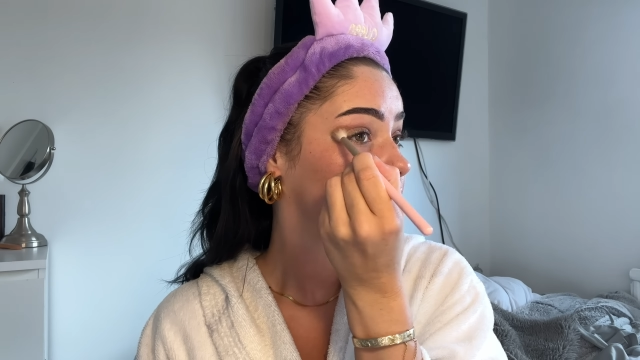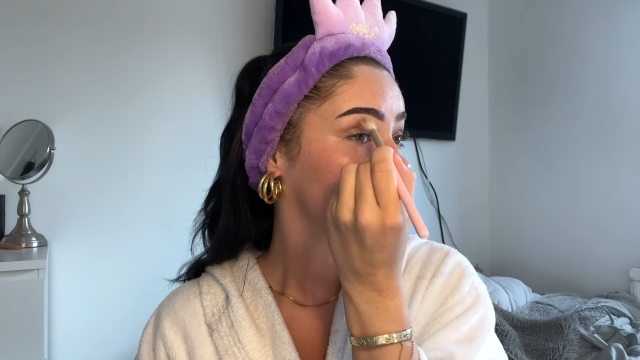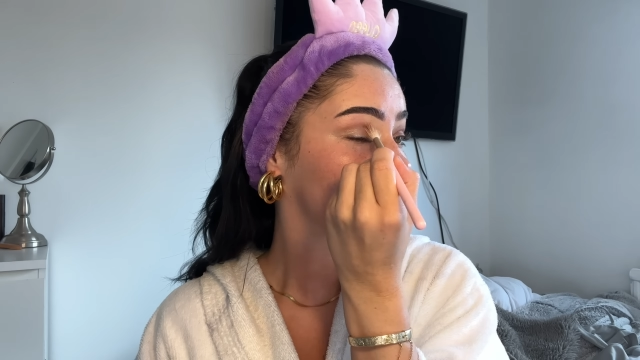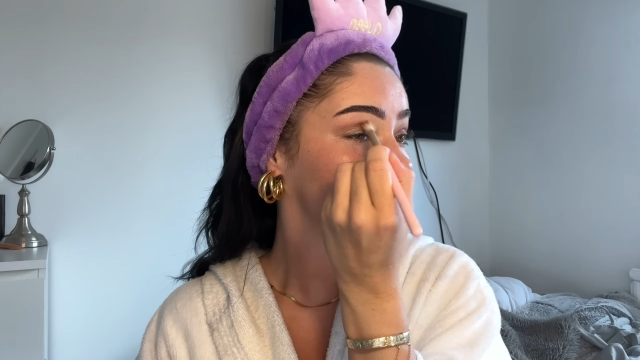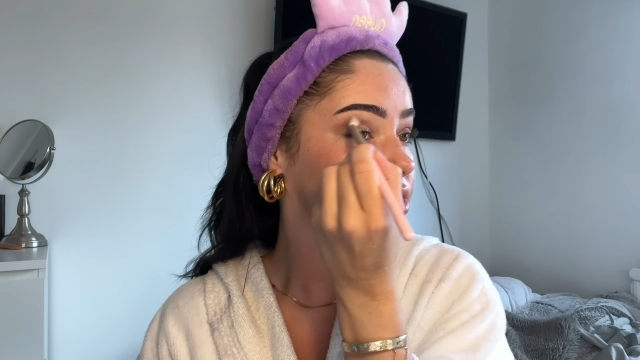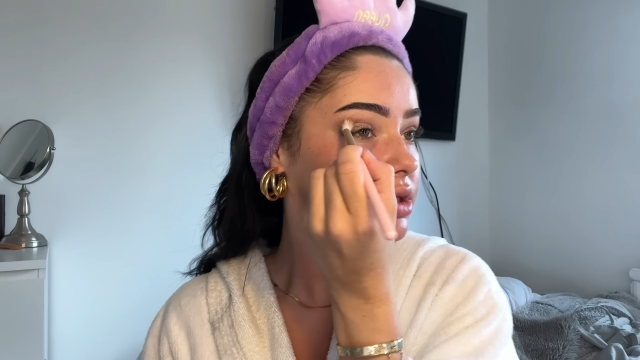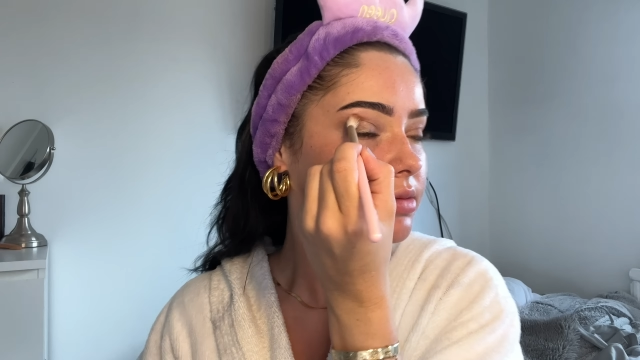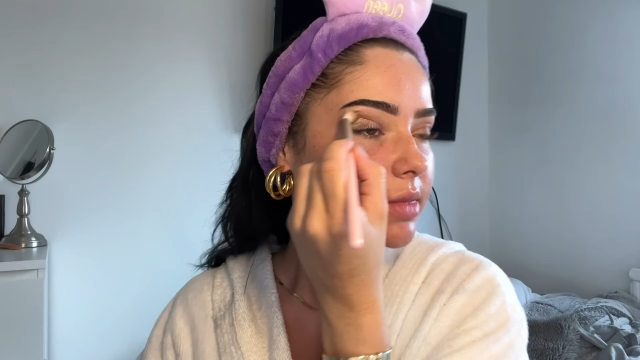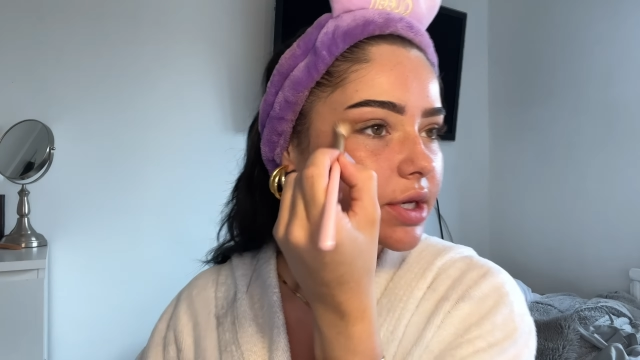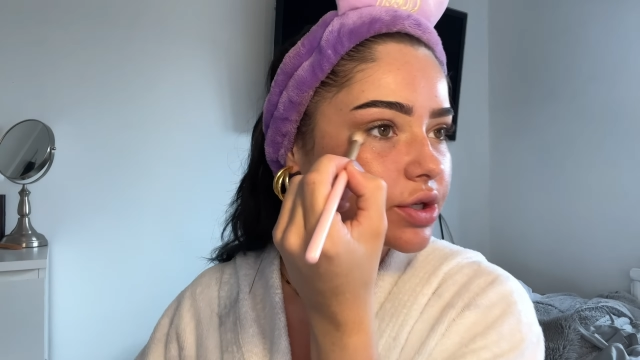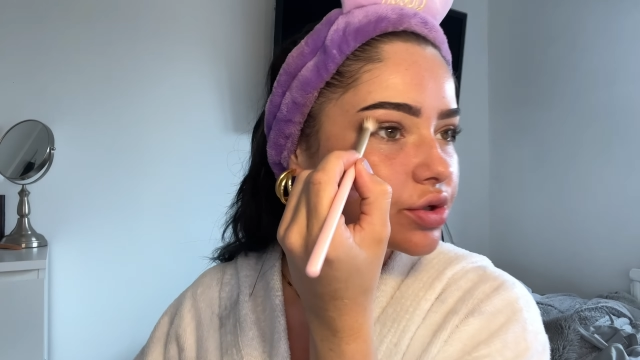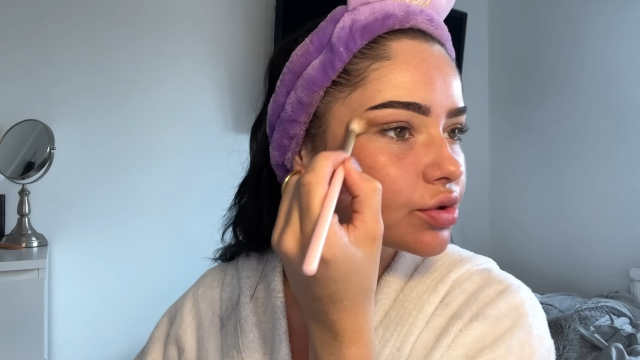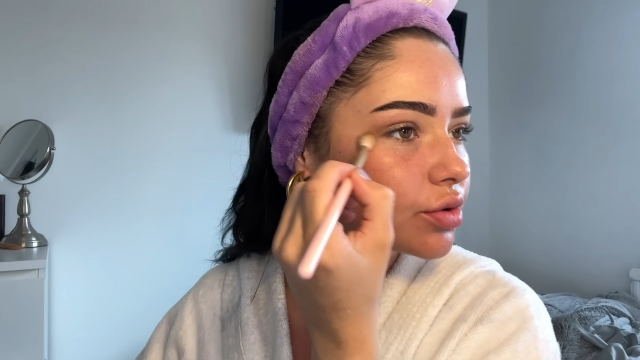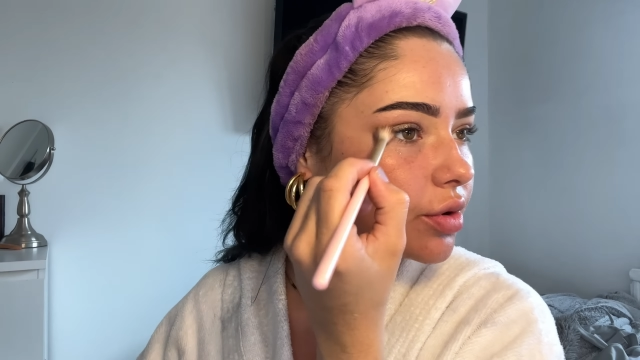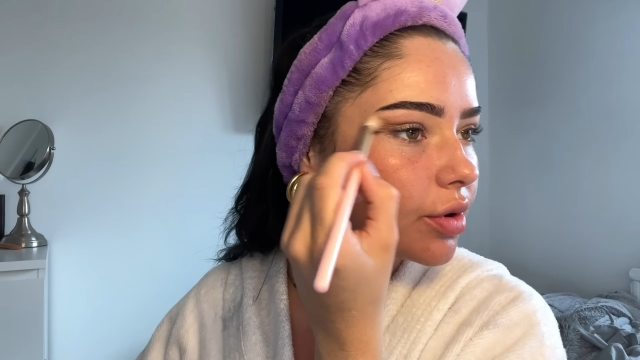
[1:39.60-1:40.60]
just to make
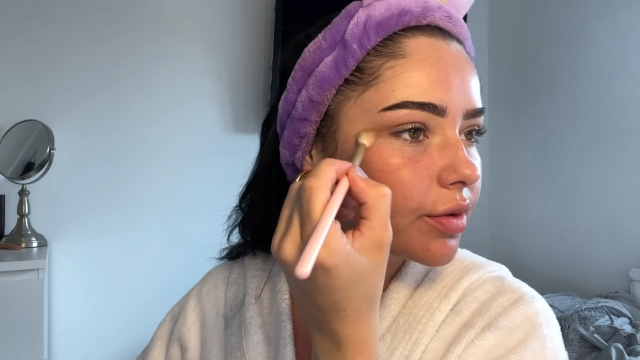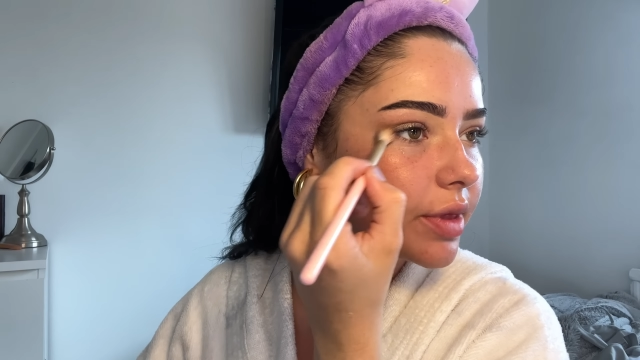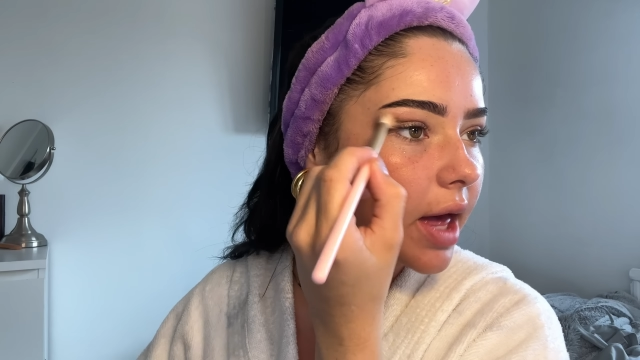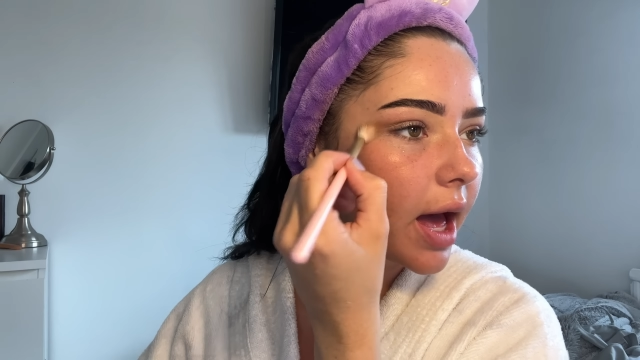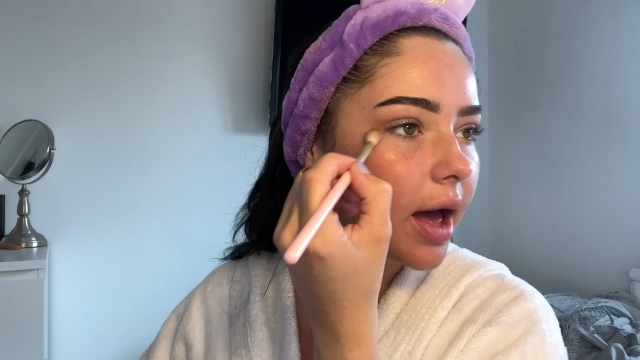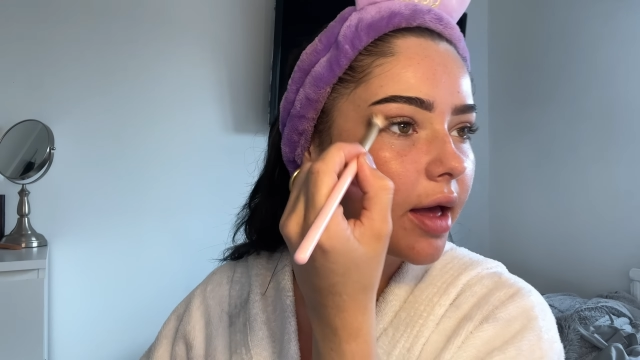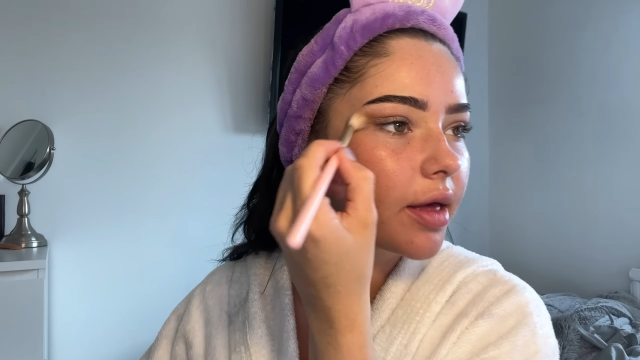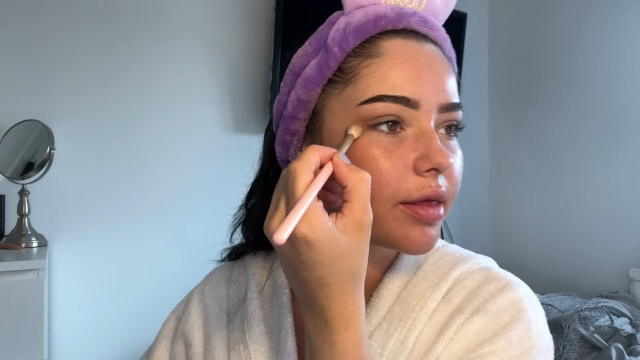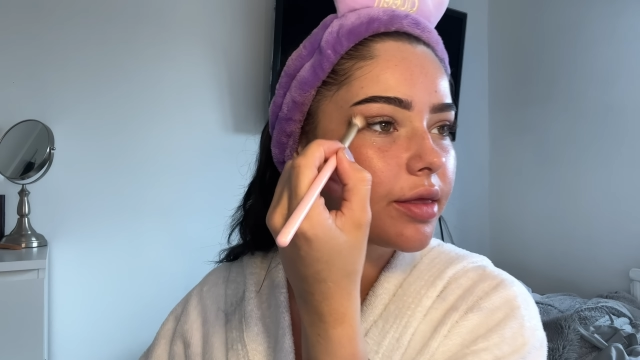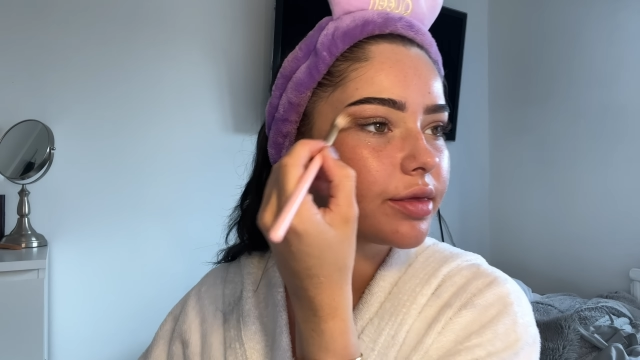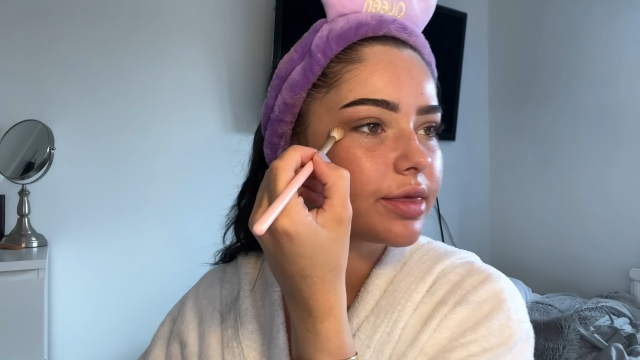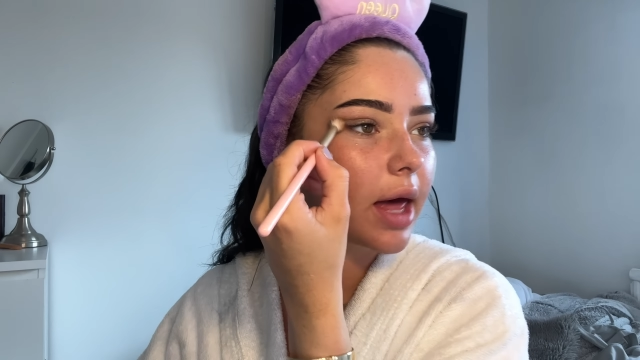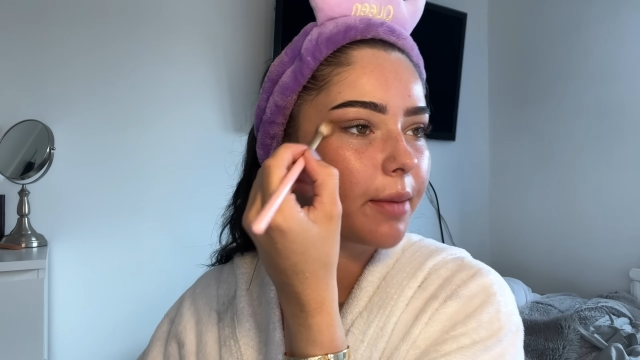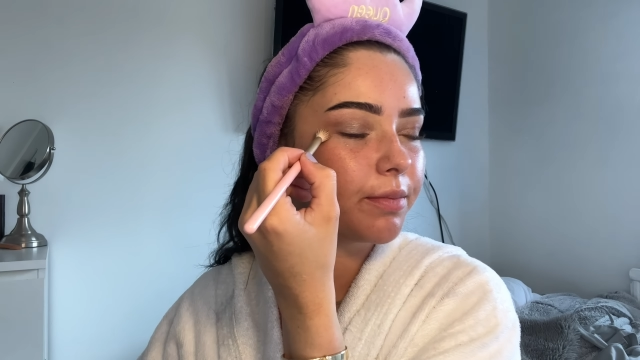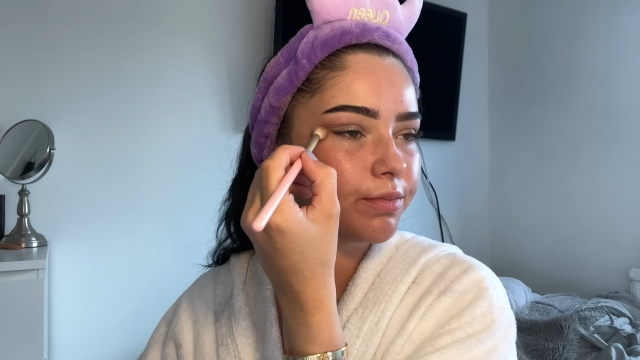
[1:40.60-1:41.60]
sure that
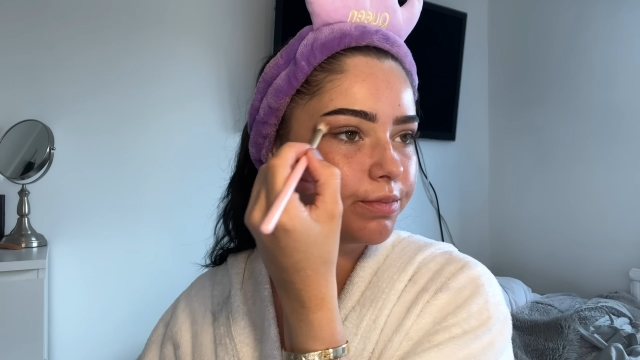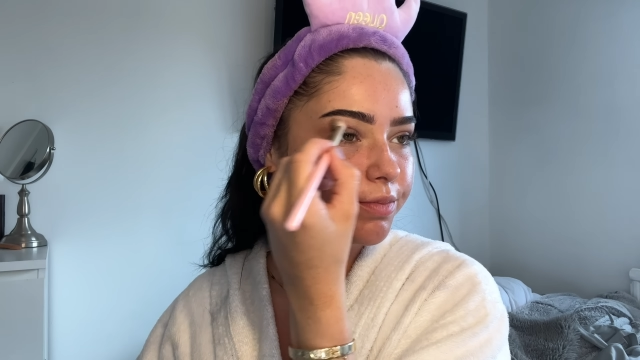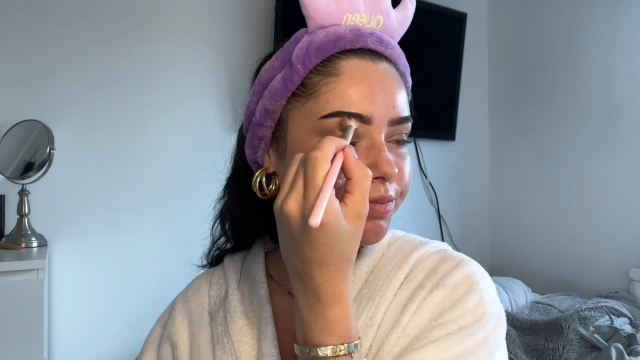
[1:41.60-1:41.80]
that